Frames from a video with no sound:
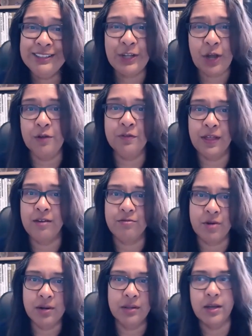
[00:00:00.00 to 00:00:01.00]
to go for that
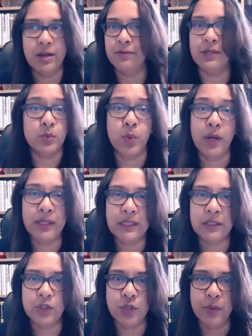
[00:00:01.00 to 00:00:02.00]
run and therefore that's why you
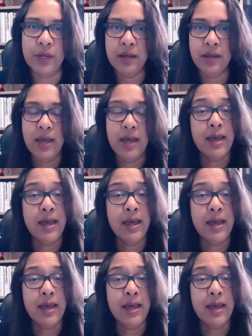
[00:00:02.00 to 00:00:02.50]
didn't do it?